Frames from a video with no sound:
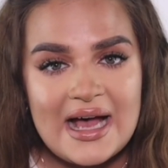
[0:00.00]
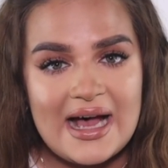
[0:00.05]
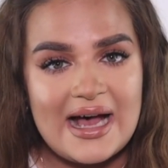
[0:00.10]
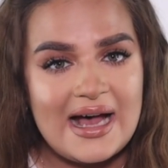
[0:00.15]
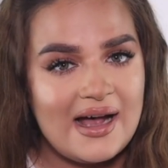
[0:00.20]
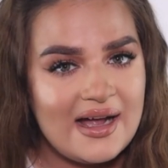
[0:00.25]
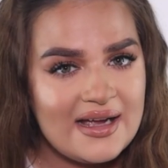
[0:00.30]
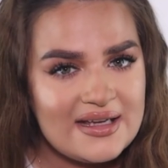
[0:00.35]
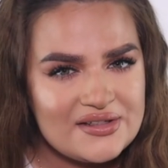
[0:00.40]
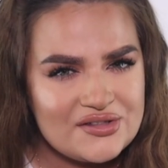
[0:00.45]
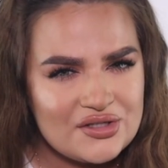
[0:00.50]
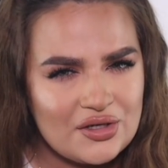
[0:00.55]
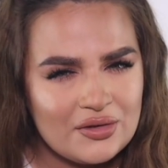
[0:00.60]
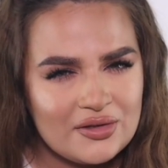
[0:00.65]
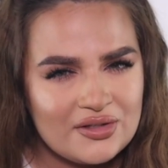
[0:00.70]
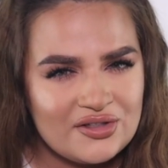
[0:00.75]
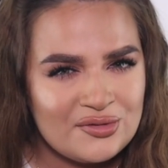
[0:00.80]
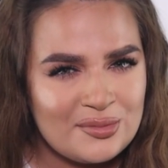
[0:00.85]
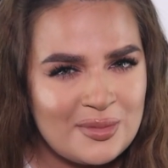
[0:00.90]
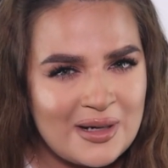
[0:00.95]
I
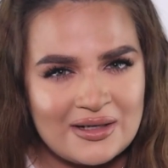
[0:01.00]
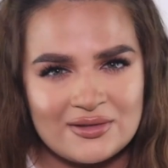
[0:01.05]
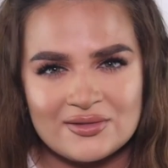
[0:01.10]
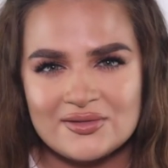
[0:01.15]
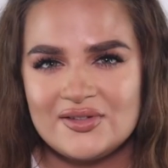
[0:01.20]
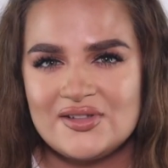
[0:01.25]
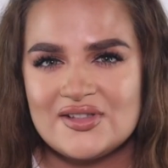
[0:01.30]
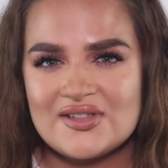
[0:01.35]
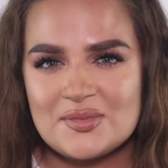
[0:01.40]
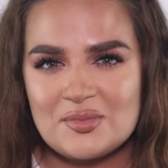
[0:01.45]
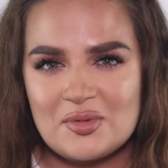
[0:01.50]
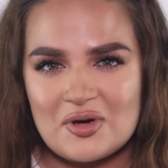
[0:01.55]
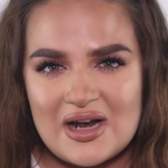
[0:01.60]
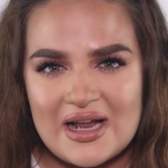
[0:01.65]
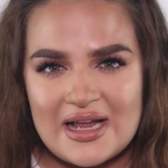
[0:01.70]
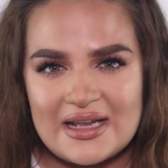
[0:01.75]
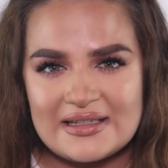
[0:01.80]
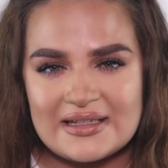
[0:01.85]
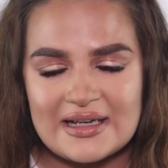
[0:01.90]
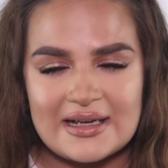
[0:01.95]
talked about this
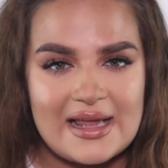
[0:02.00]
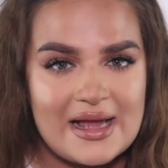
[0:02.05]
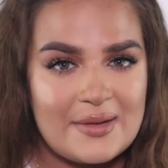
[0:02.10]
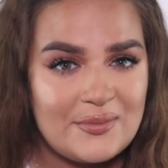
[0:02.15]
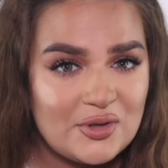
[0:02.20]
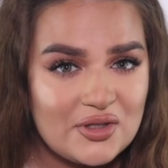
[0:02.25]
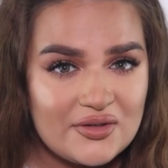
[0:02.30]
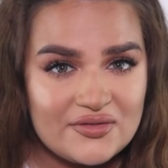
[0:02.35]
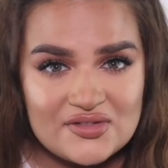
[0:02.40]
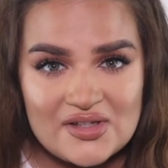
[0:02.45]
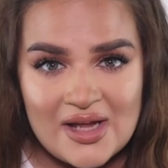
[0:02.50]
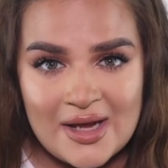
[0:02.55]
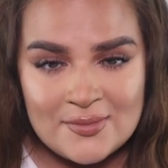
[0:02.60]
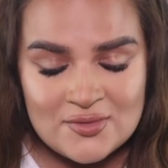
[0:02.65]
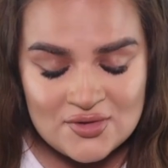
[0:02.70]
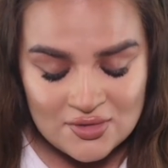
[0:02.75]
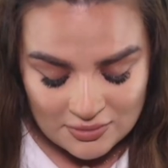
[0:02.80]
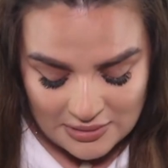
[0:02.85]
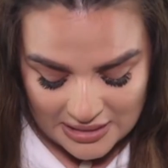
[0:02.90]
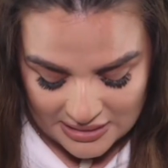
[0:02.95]
brand a couple of
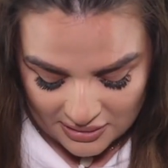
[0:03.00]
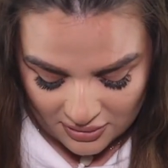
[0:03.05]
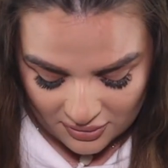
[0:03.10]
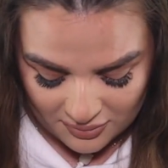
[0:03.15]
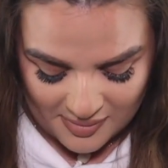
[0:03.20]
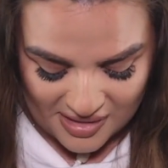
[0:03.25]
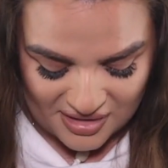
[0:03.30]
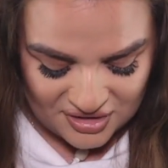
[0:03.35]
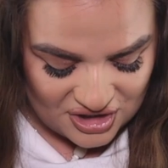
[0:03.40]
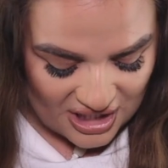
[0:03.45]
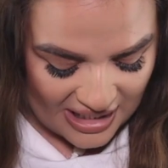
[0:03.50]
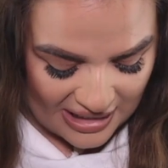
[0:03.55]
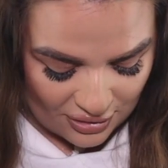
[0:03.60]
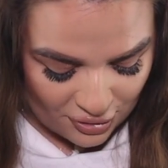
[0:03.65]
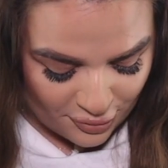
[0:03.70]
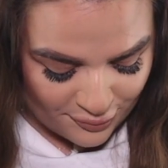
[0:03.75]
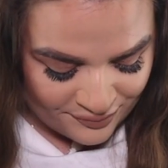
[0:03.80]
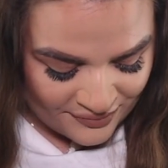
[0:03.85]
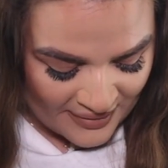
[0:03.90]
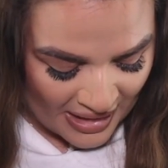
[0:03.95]
times already on my
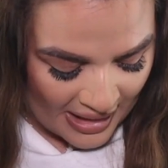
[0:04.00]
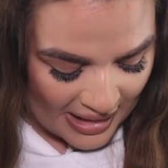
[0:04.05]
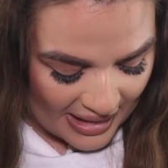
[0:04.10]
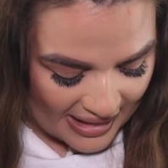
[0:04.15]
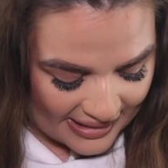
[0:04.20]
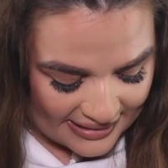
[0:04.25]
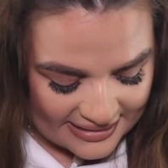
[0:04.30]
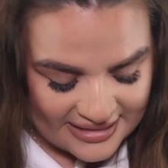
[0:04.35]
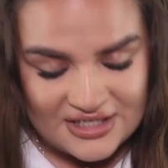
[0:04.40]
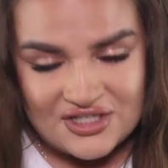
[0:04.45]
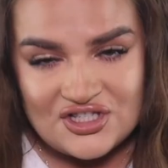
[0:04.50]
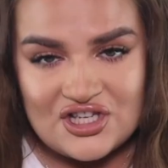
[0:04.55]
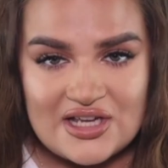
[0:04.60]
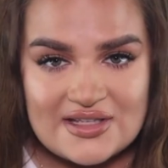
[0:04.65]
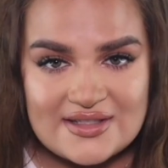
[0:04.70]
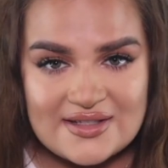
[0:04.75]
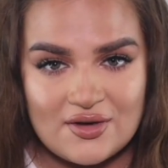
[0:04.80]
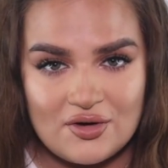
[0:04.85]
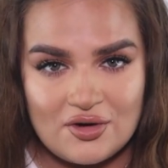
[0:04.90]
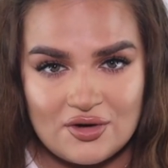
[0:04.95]
channel, and I
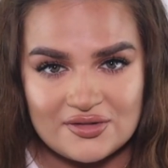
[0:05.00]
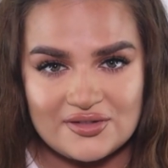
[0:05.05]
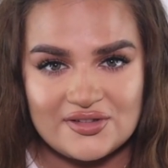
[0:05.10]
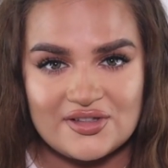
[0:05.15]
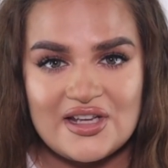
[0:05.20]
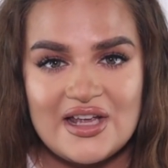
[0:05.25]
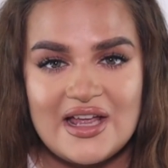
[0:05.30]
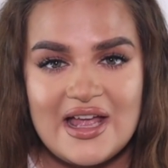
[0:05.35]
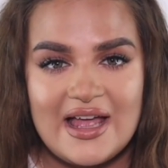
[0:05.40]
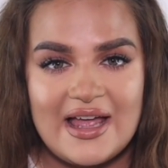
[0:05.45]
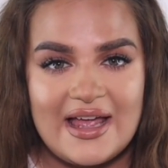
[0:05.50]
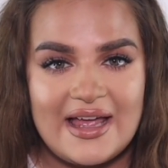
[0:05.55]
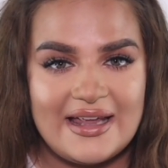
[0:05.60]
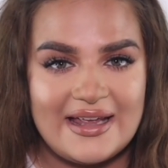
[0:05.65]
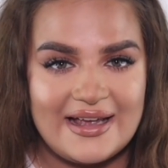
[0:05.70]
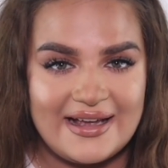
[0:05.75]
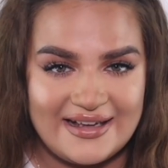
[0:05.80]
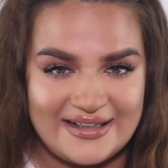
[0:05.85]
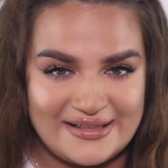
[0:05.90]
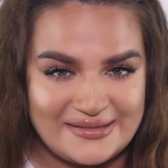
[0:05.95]
just got
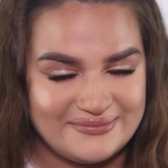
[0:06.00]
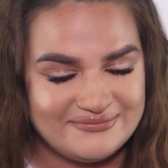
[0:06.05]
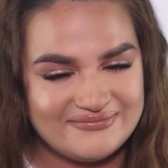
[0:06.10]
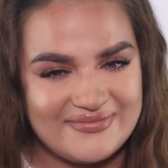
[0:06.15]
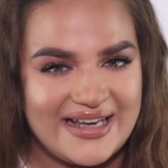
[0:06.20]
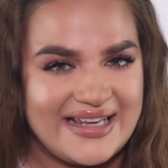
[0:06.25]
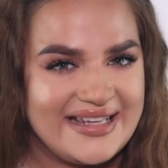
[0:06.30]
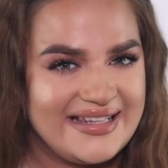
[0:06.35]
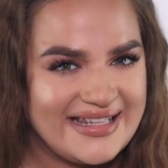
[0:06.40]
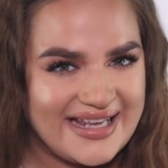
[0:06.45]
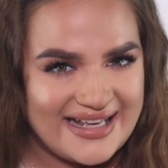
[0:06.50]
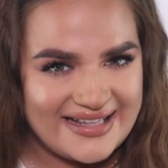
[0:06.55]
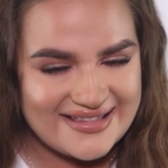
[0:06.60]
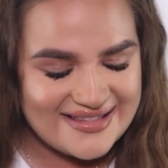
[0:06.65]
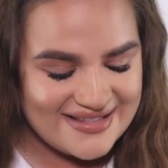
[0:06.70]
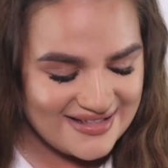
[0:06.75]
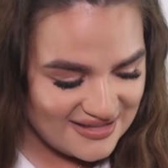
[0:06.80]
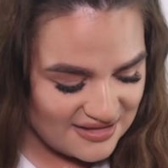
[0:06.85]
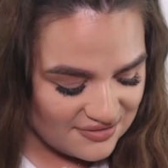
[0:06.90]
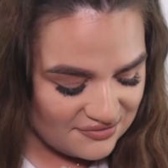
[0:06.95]
uh, my
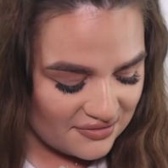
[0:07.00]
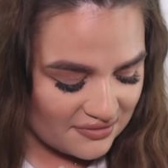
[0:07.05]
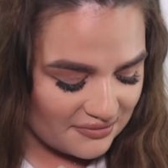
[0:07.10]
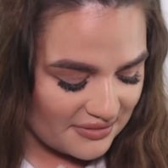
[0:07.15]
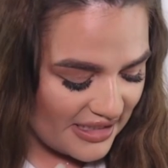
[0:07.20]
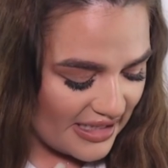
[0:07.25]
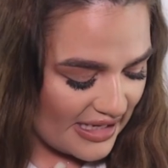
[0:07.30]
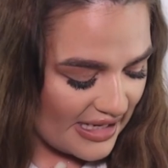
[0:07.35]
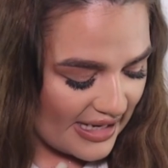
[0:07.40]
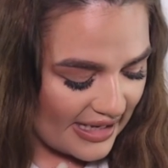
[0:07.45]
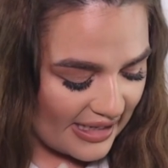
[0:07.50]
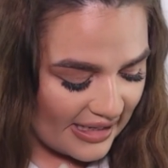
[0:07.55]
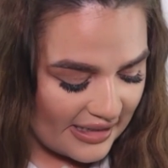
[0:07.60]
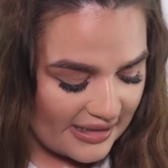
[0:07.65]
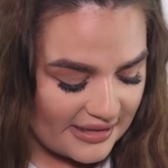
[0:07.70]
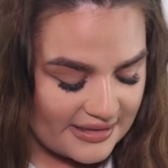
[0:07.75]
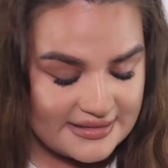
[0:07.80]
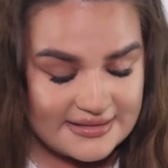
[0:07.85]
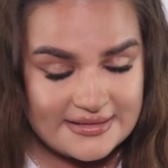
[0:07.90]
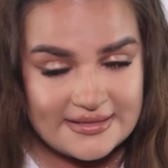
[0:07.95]
next delivery
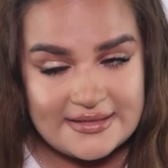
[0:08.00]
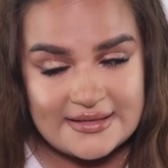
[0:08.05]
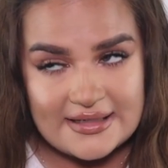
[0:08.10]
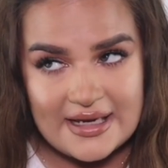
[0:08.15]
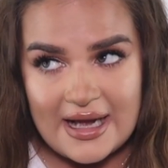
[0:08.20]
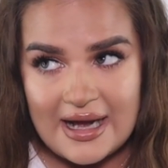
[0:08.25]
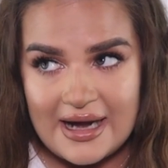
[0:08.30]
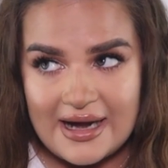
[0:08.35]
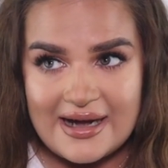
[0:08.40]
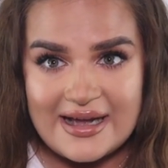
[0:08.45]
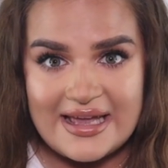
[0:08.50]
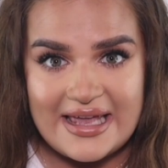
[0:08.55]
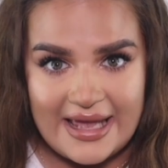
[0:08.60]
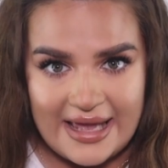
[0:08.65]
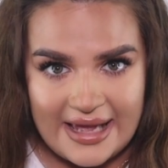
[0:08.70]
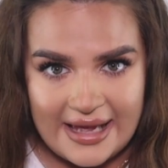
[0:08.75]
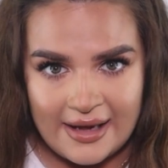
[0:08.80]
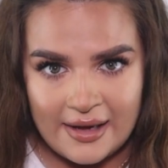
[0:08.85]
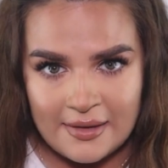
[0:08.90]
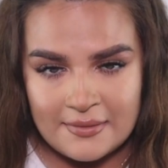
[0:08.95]
and I
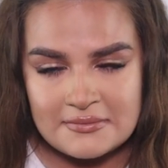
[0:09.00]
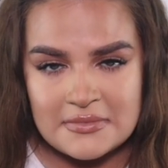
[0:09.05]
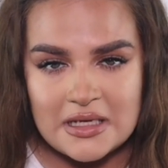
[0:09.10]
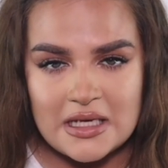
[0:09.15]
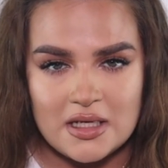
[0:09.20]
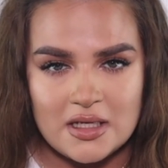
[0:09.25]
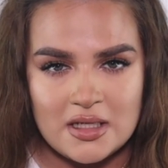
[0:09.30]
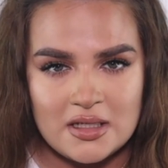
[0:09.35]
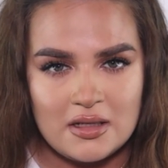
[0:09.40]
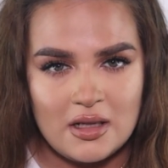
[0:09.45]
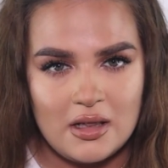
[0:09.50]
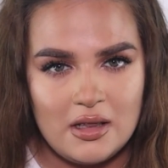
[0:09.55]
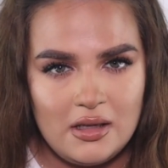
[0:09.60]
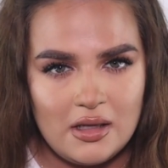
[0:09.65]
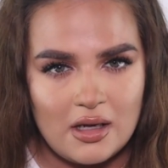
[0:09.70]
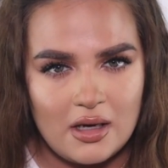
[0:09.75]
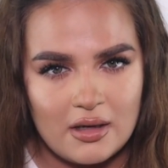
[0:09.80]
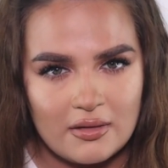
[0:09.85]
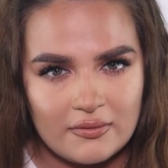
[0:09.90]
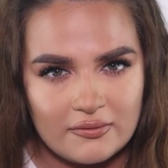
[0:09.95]
am in
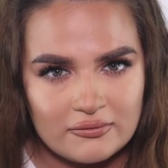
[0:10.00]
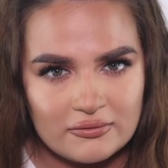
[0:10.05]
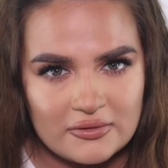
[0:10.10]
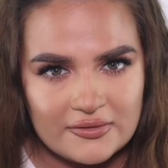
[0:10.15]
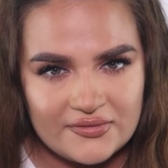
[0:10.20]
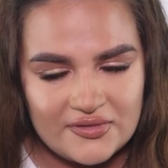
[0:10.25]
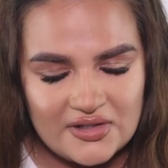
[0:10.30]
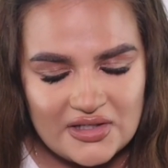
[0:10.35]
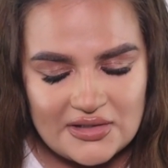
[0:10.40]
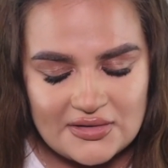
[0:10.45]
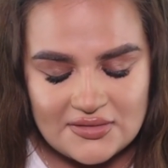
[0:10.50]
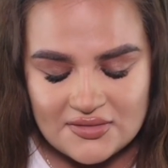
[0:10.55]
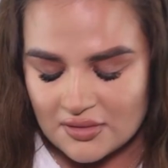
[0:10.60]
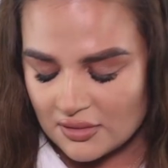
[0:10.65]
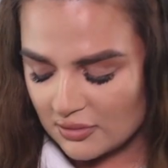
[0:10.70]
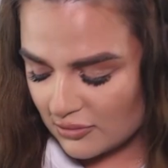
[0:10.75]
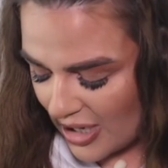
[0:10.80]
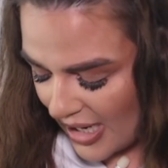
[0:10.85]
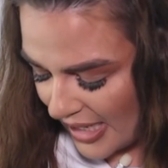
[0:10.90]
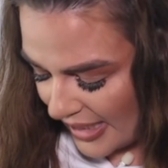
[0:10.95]
love with these.
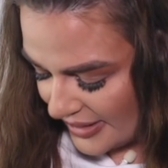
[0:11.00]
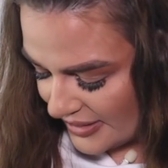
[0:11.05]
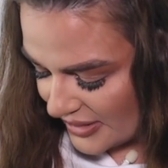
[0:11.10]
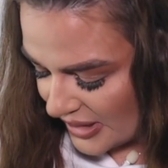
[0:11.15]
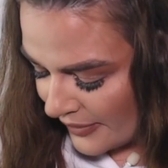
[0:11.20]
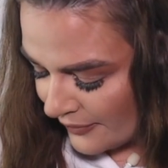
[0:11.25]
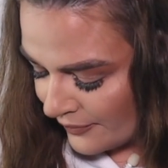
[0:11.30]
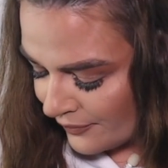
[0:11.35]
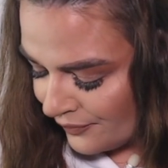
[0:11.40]
All right,